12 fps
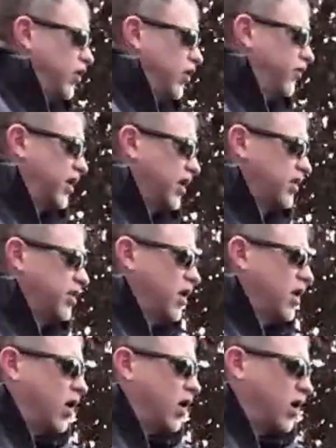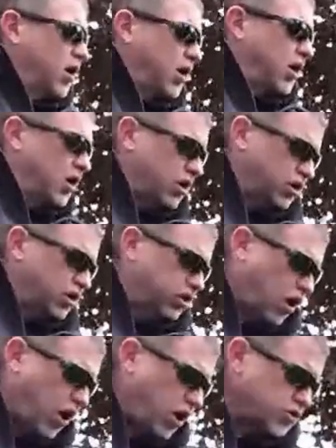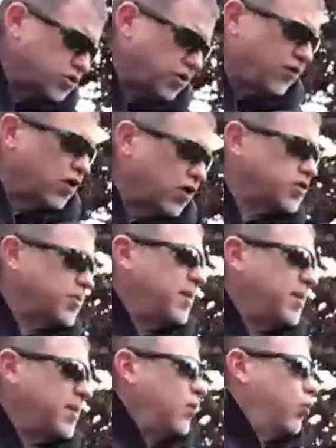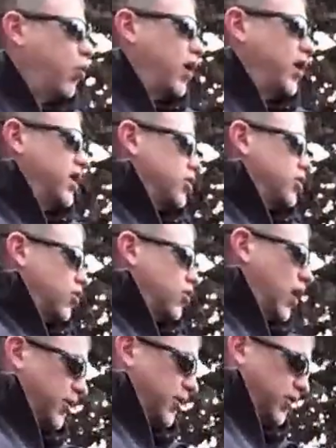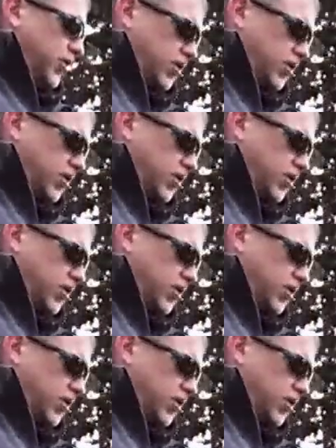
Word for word: feel for that long traverse made by one end of the weapon.